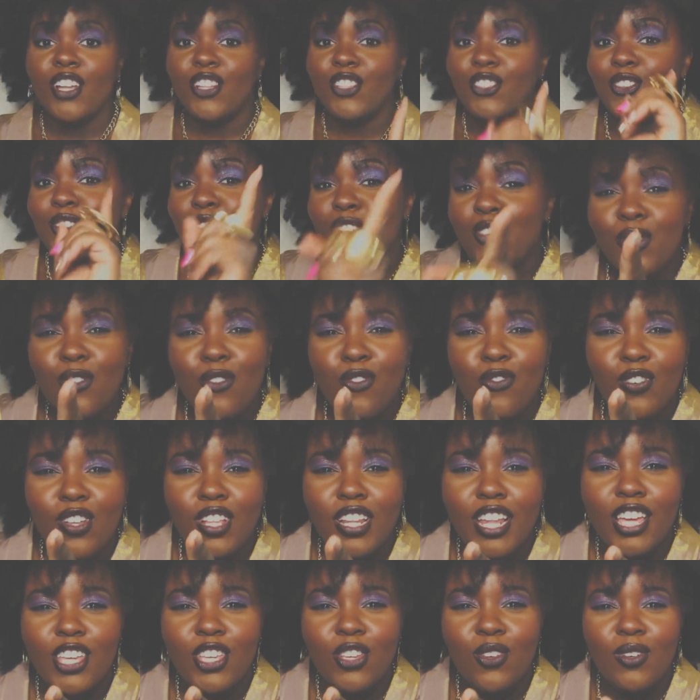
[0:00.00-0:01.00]
Do you feel
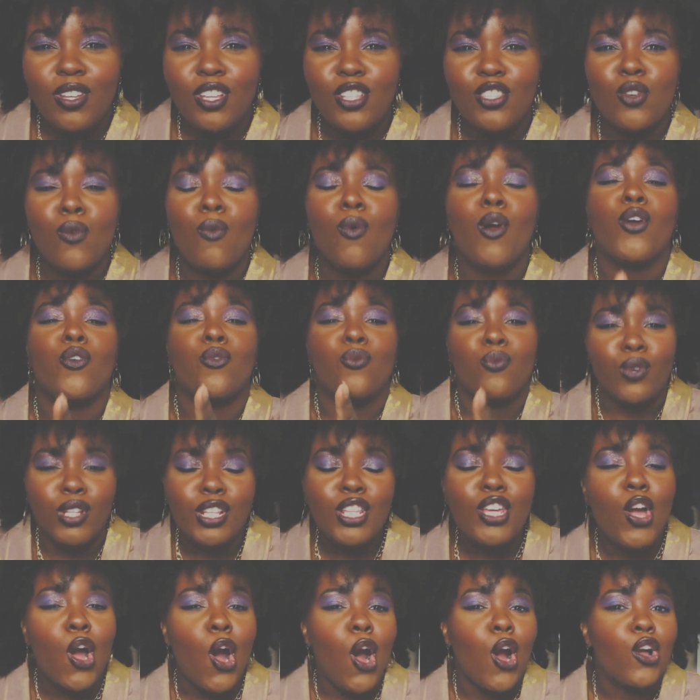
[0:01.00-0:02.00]
like you need to work
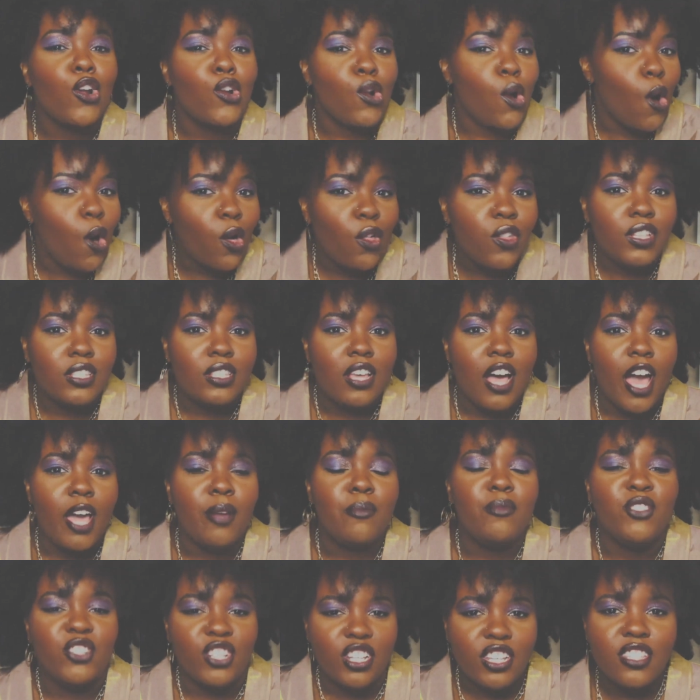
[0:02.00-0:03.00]
really hard all the time
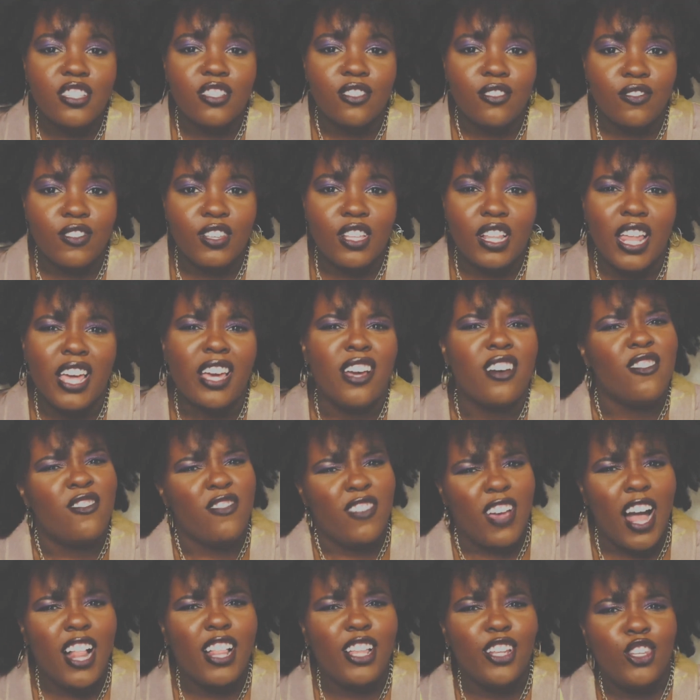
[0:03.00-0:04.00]
just to feel like a
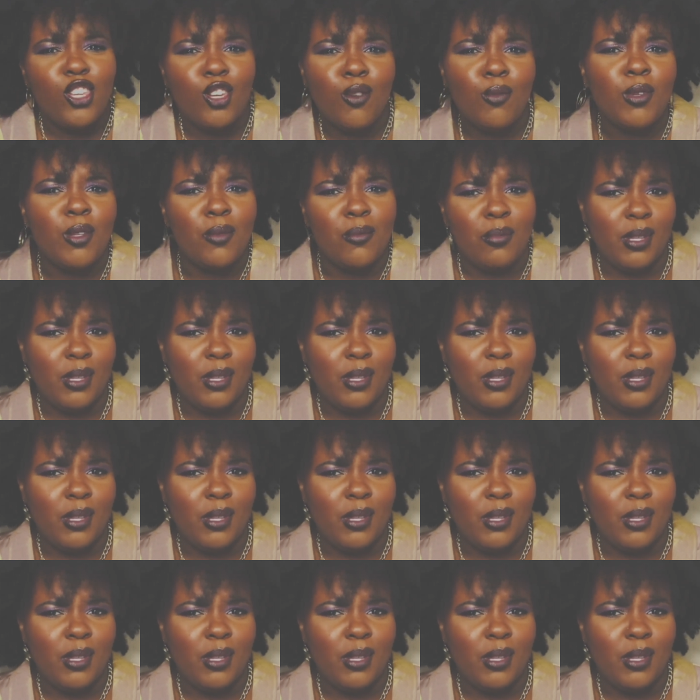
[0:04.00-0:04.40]
valid human